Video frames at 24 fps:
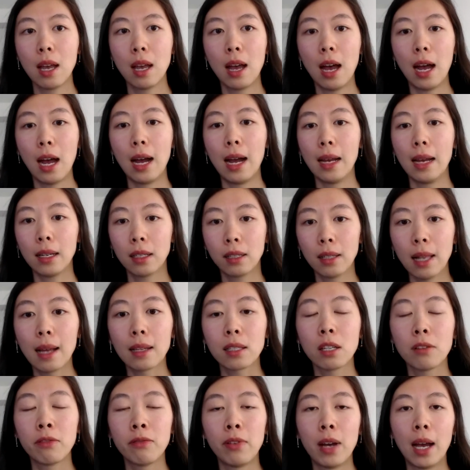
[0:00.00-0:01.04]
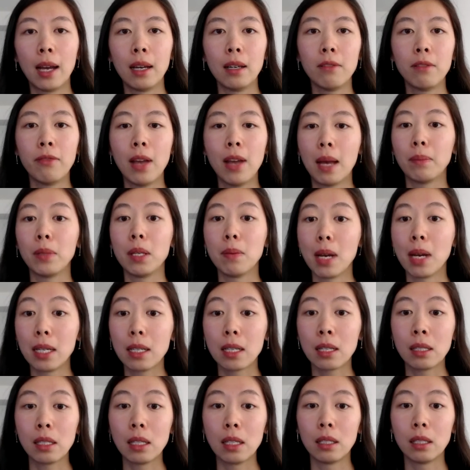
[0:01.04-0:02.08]
I classified family
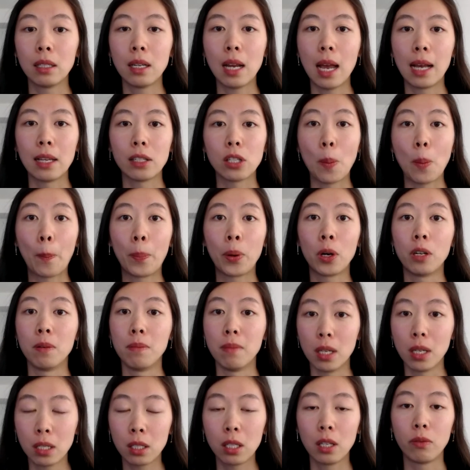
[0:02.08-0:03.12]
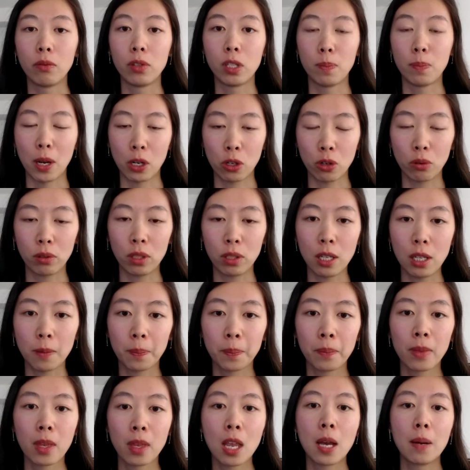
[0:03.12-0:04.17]
medicine as a permissive specialty
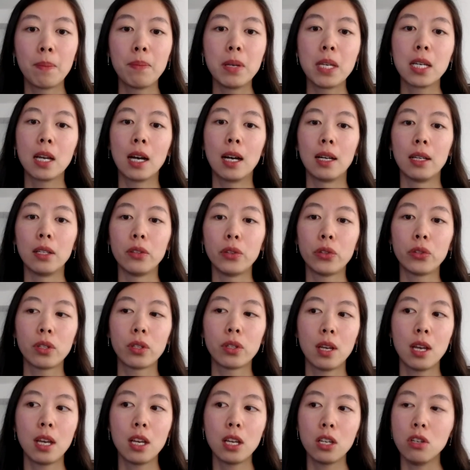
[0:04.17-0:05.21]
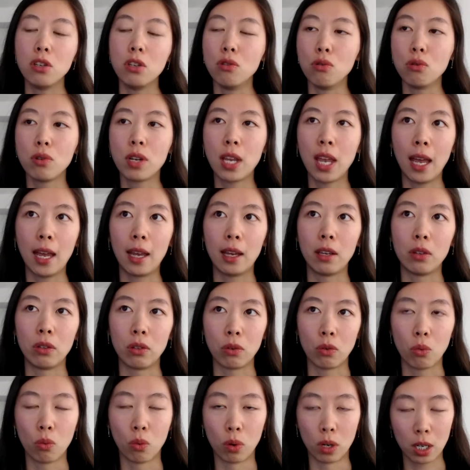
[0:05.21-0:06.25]
because you can
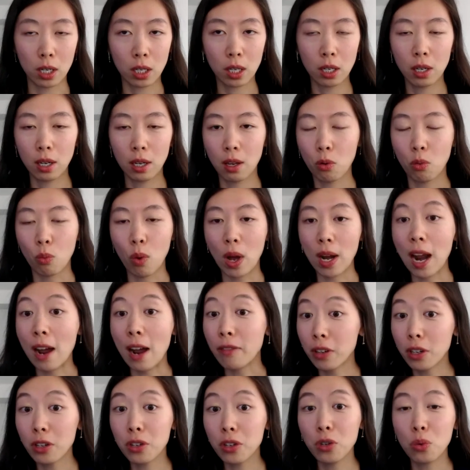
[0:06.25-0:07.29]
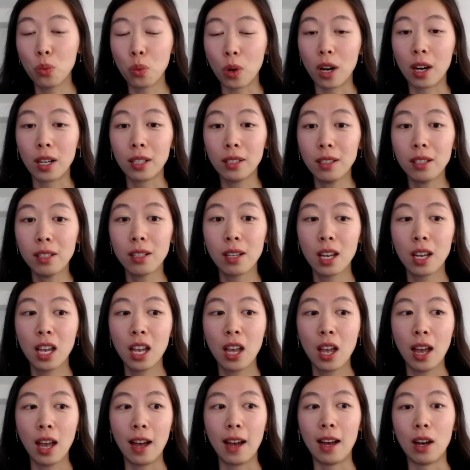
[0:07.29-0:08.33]
work whenever you want,
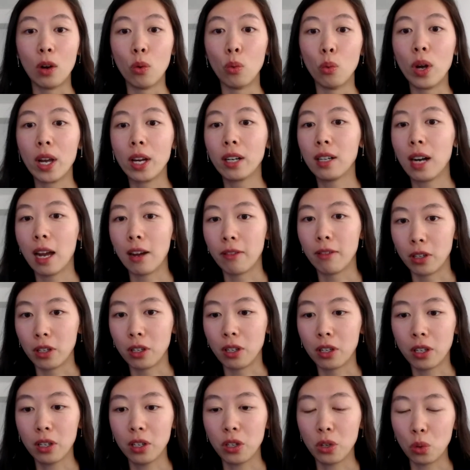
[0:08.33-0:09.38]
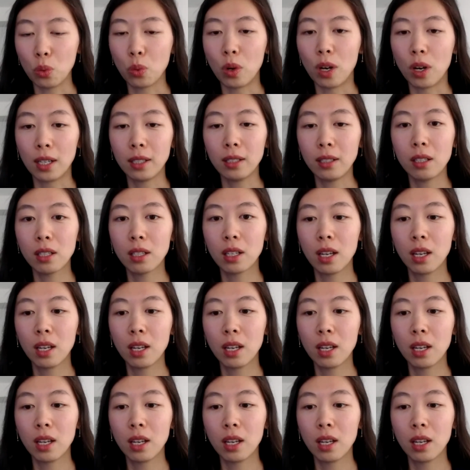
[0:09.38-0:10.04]
wherever you want.